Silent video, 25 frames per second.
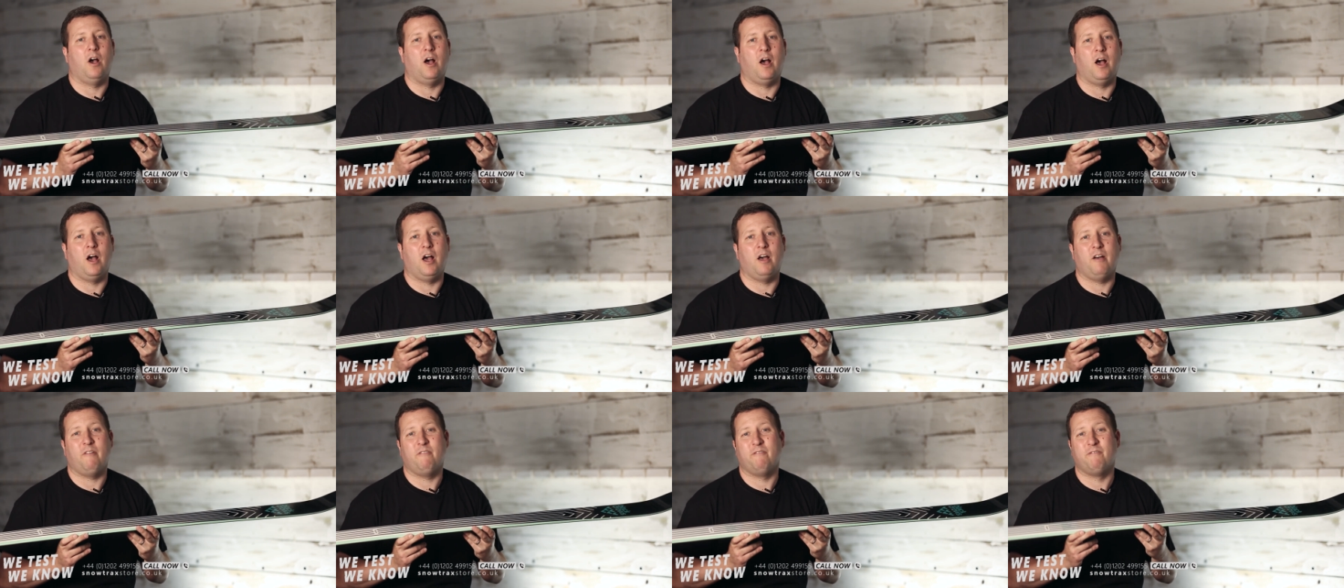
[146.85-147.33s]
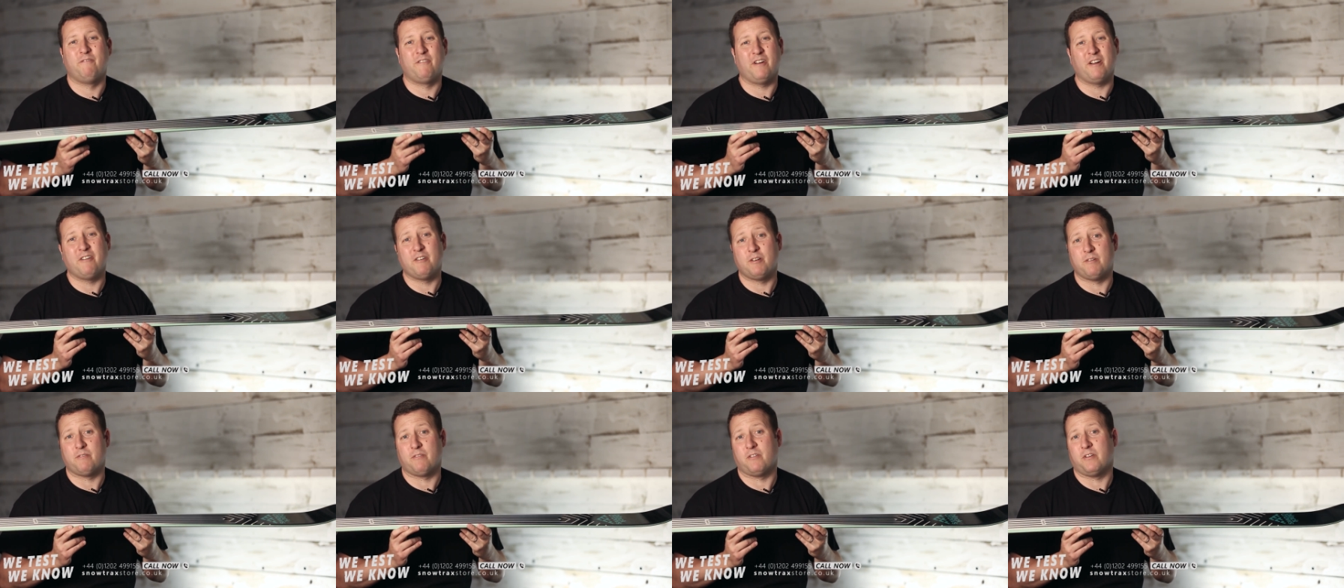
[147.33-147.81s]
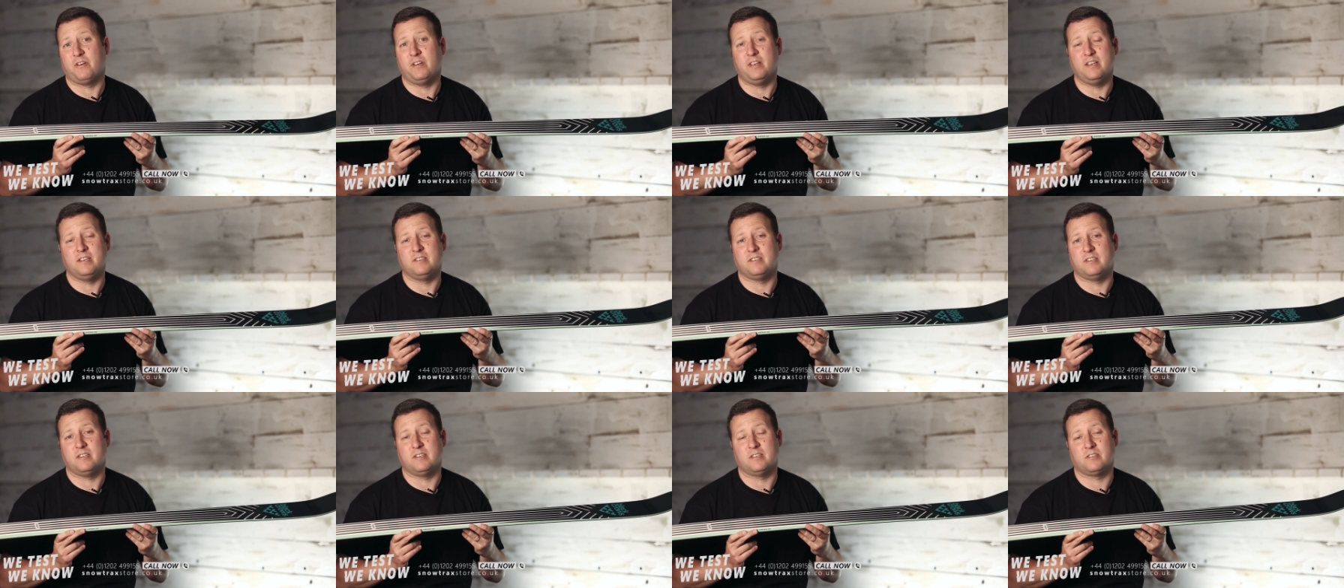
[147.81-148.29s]
uh, very, very
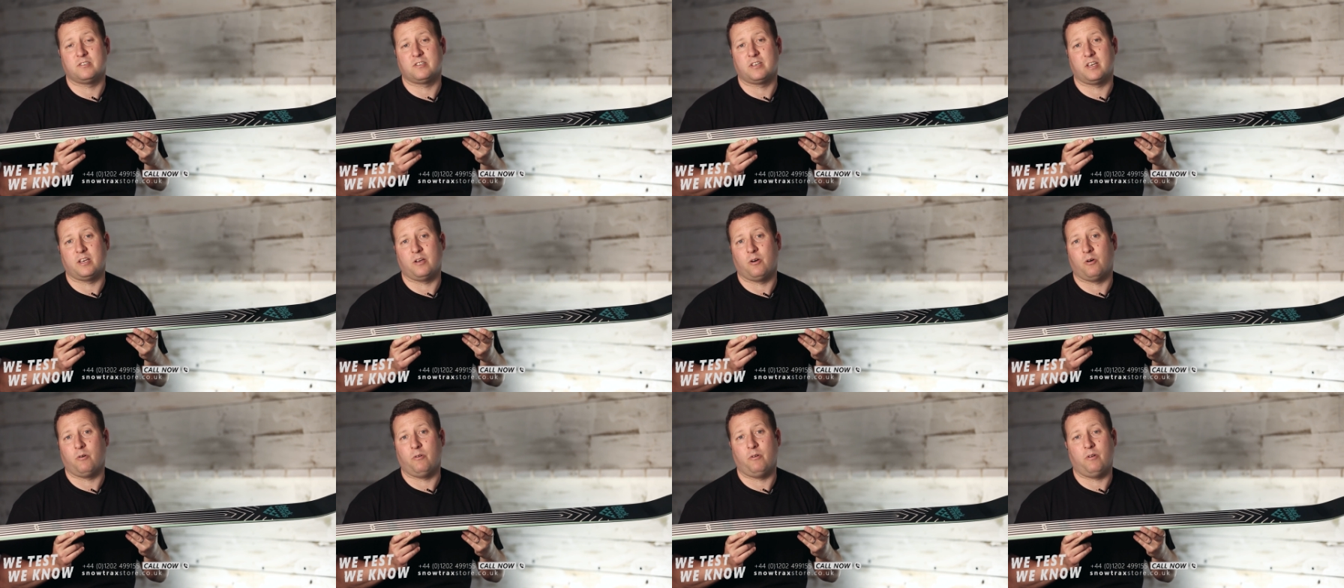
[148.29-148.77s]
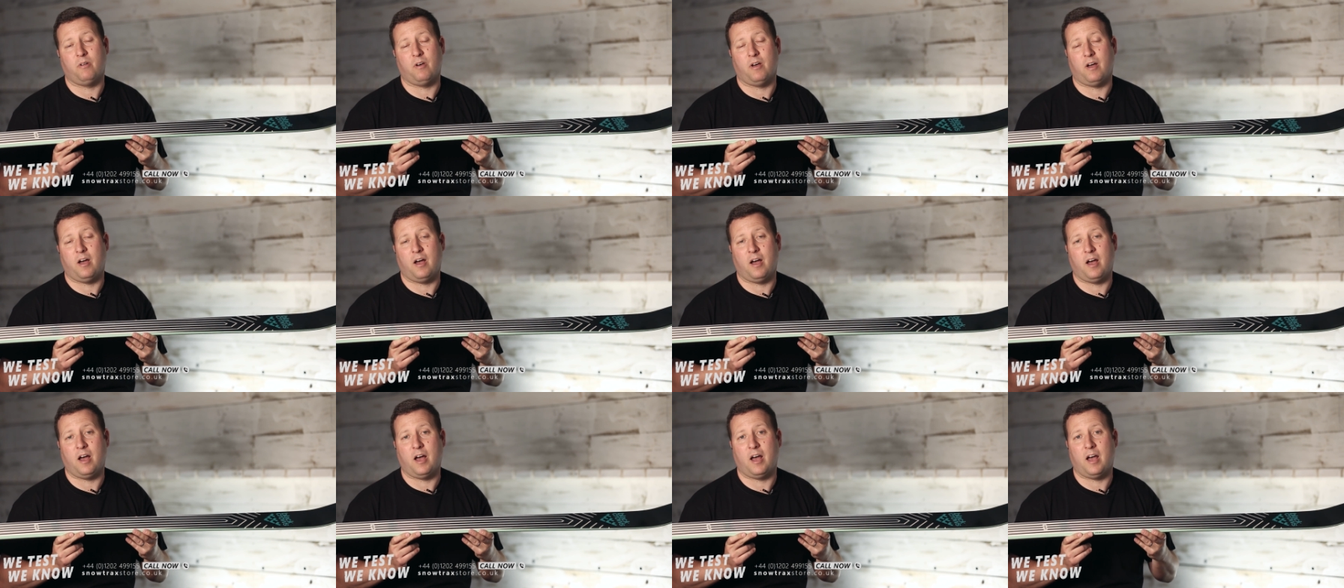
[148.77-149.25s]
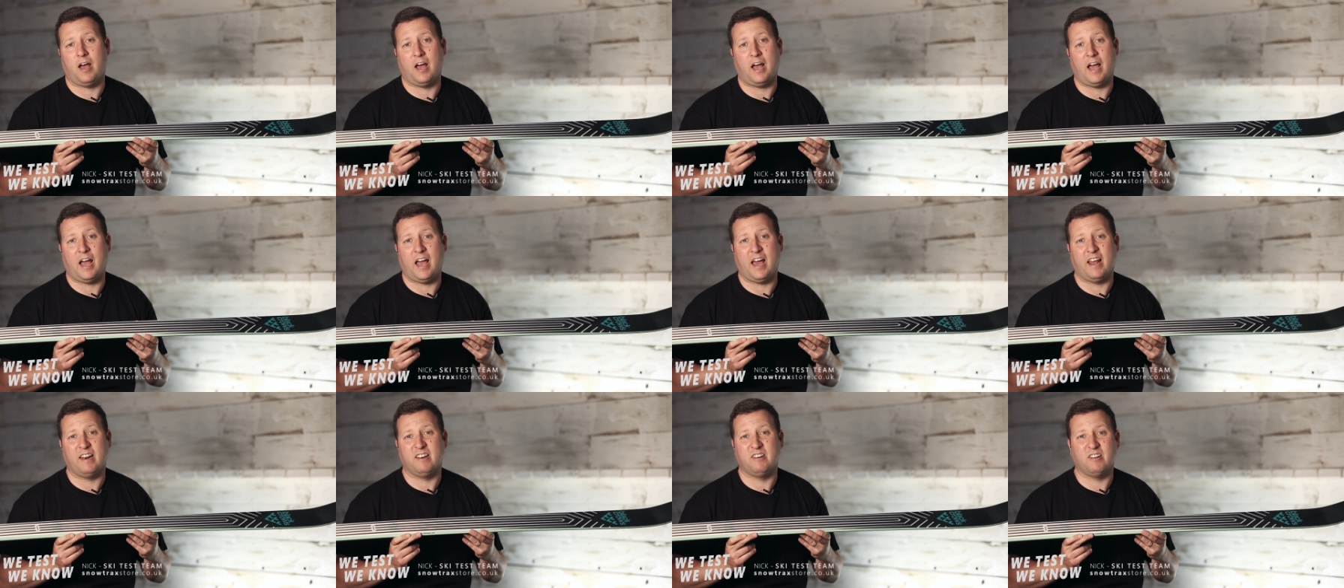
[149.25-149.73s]
easy to ski on uh,
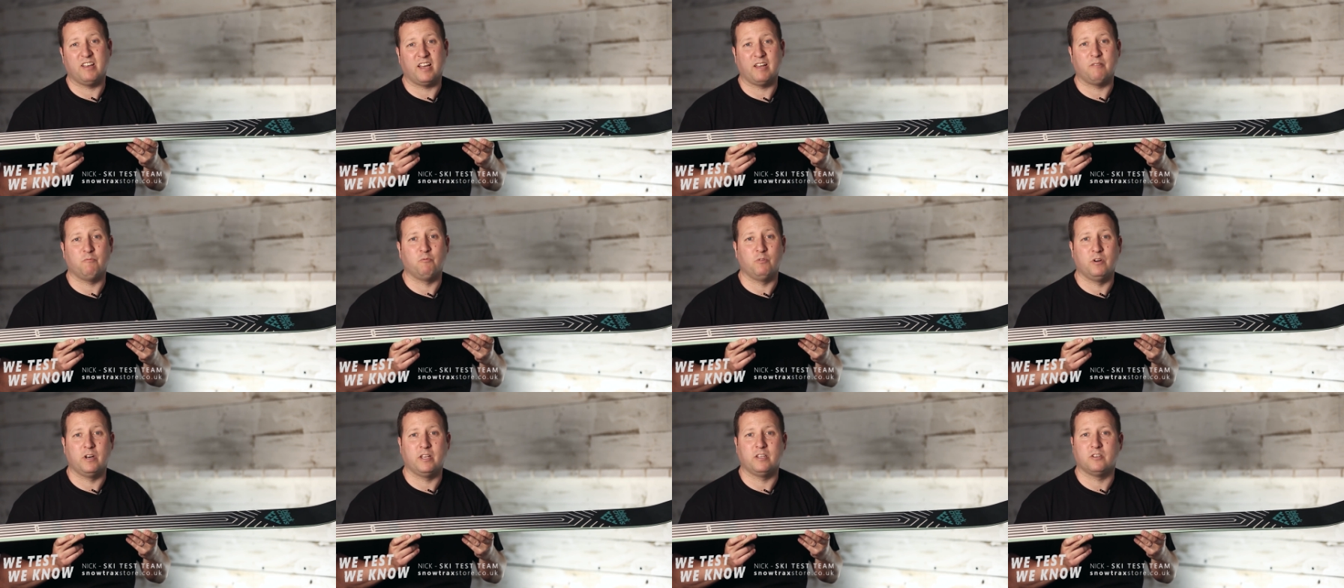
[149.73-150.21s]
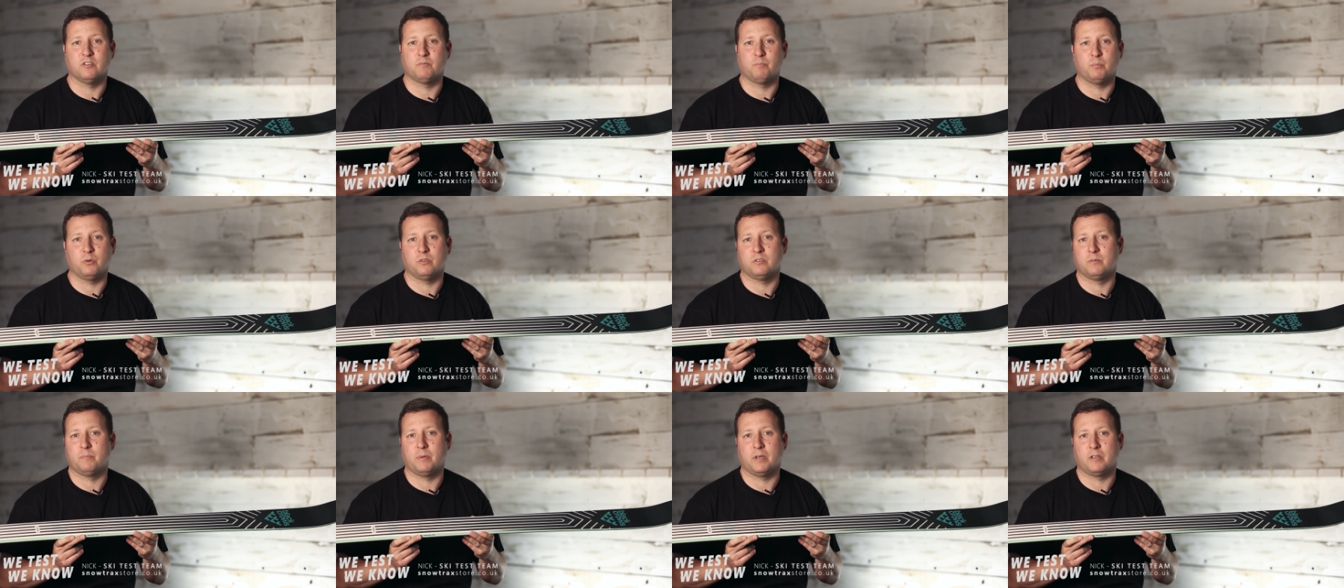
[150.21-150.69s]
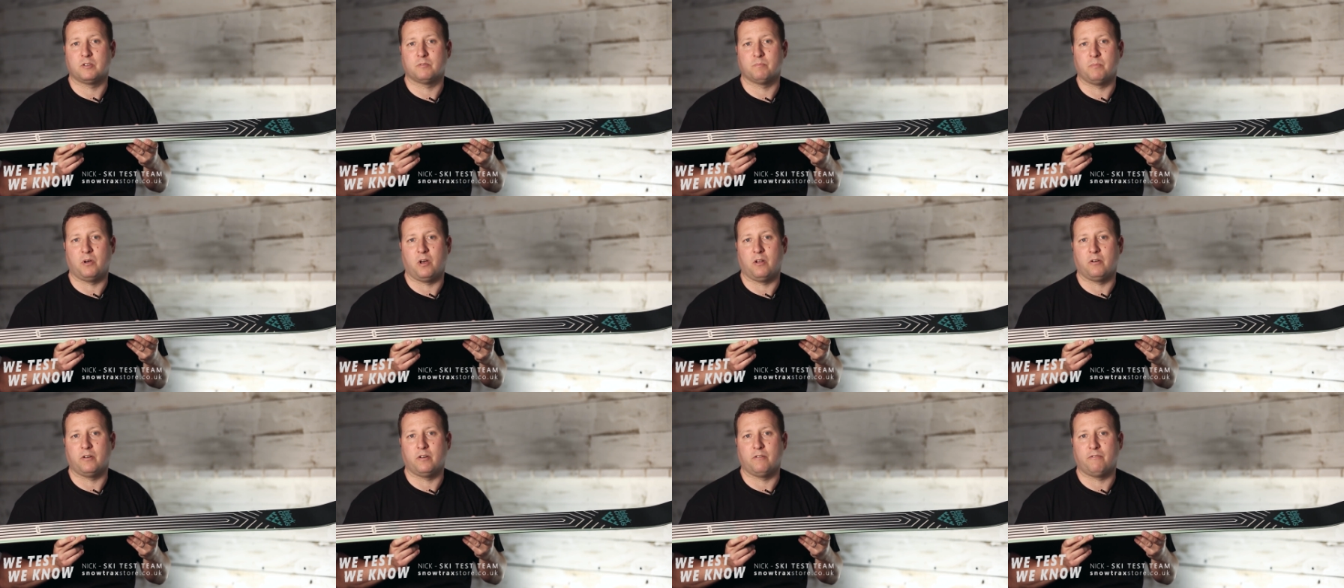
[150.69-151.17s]
and, and really just puts a big
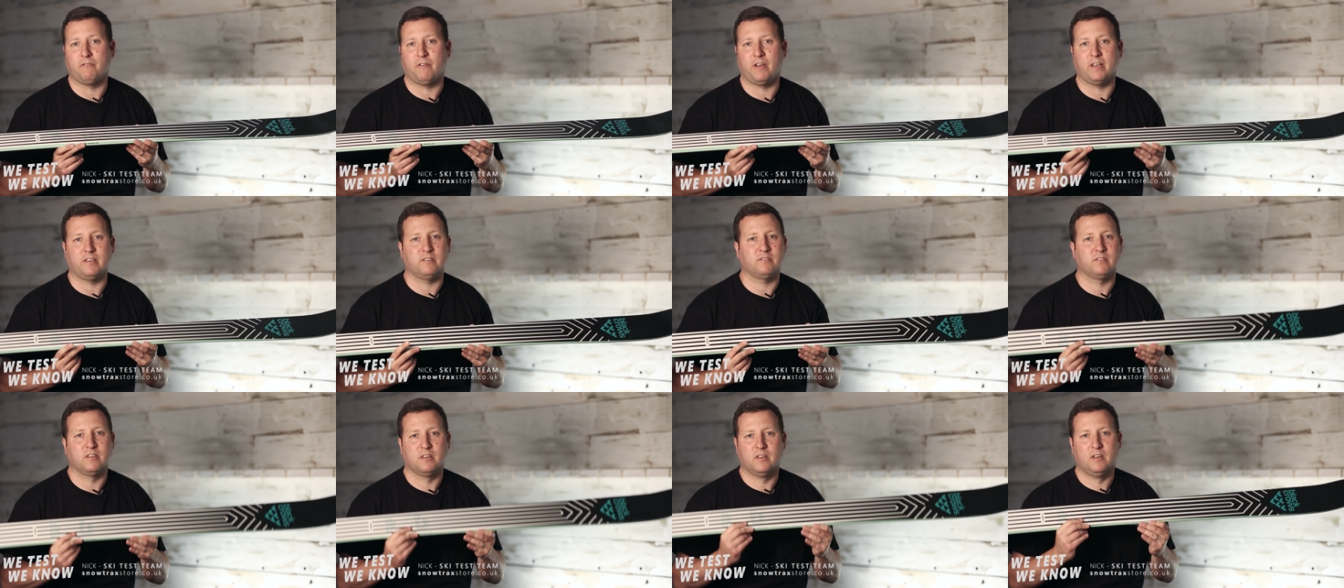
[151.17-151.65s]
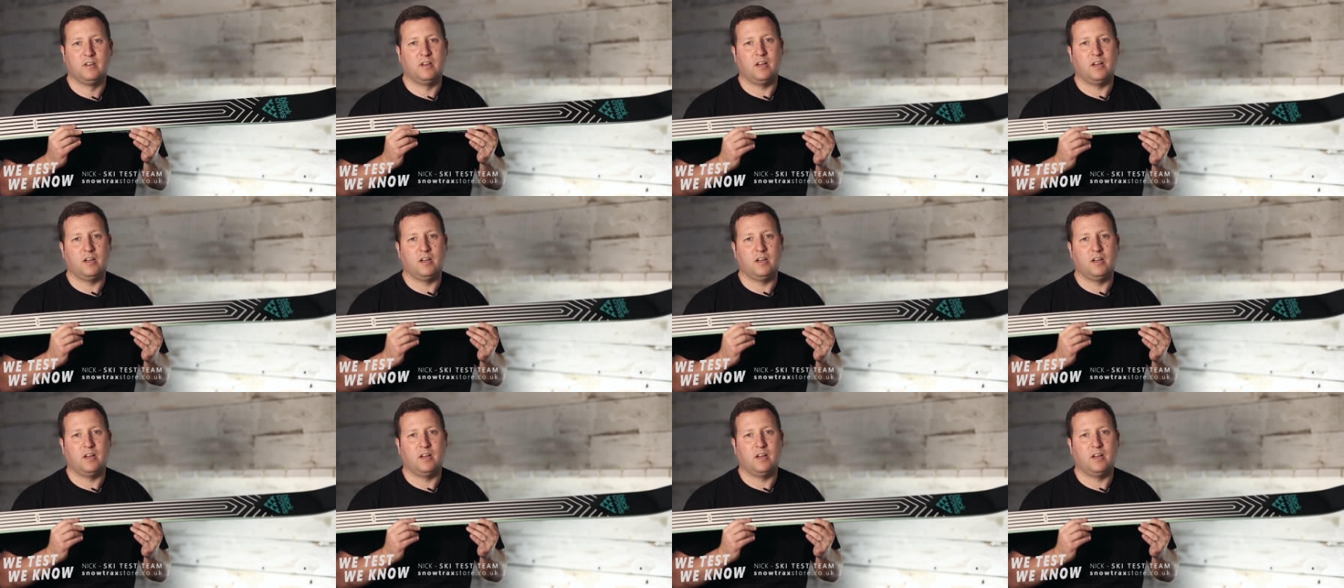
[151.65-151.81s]
smile on your face.